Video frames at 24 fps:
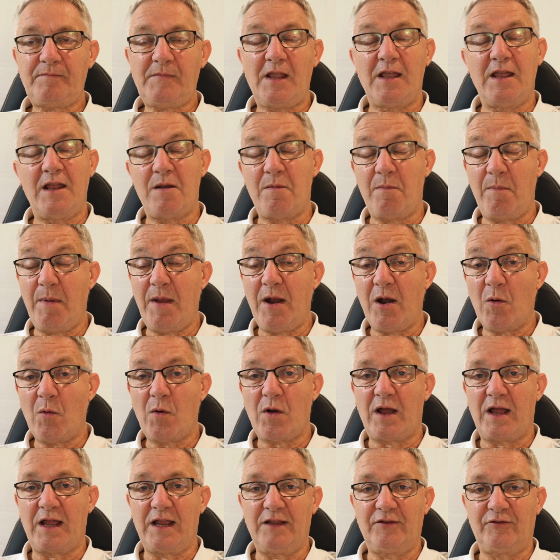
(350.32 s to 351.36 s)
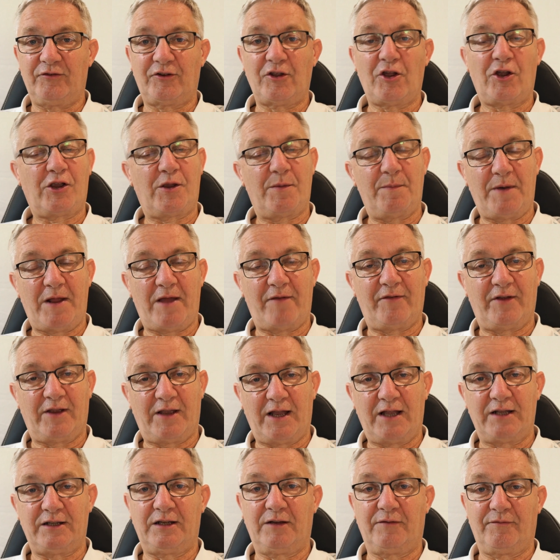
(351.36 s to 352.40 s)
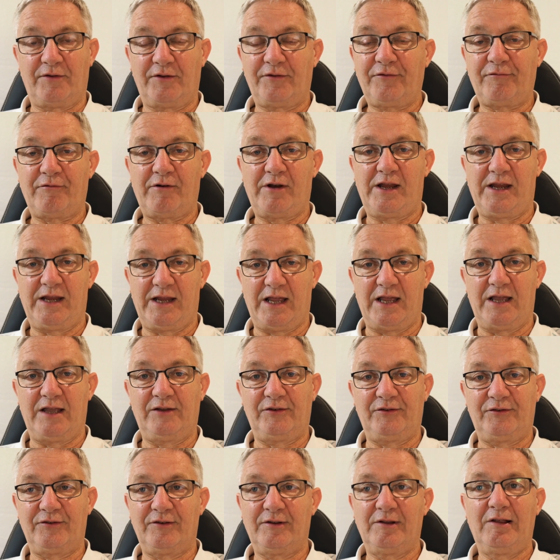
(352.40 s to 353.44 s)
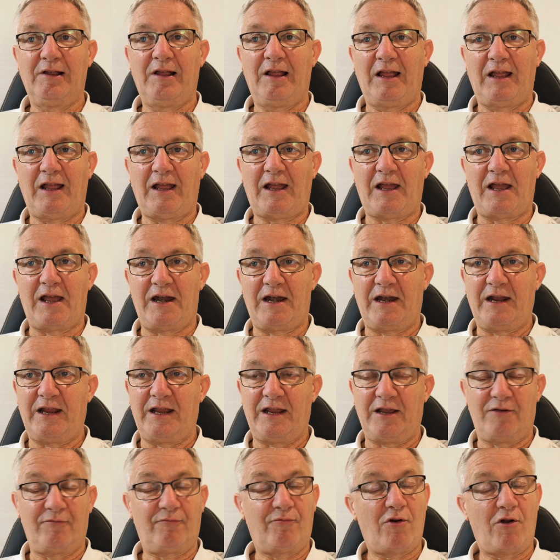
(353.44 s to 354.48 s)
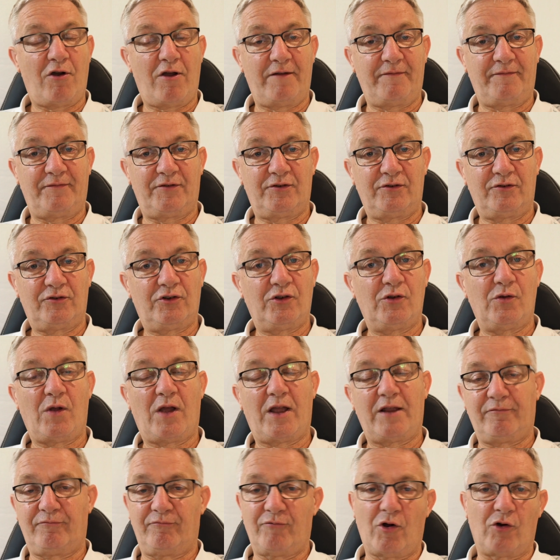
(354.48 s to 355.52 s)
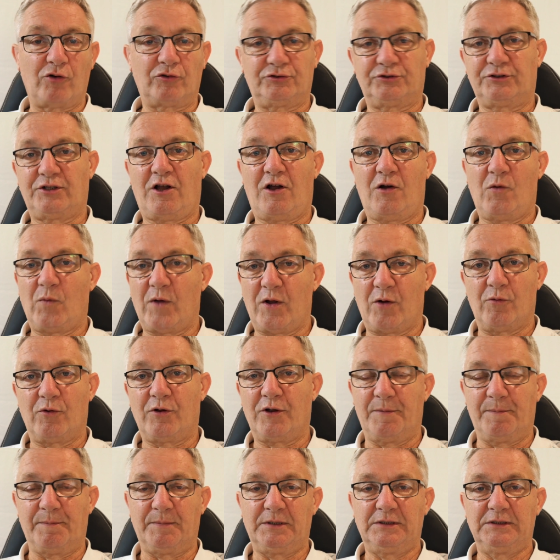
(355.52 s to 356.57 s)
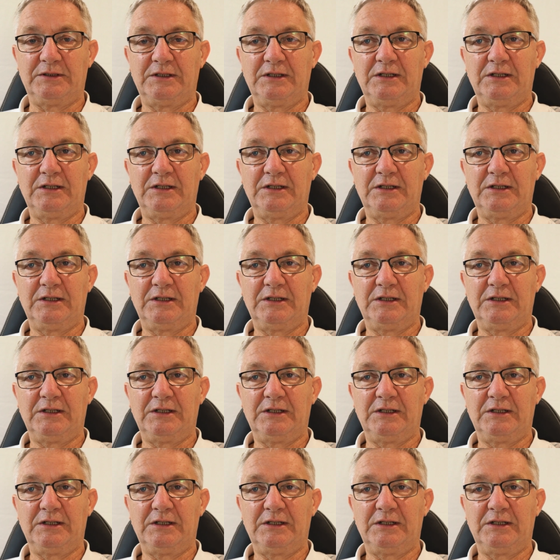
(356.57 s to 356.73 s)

it had been away circumnavigating for 3 years, and it arrived to a rock star welcome.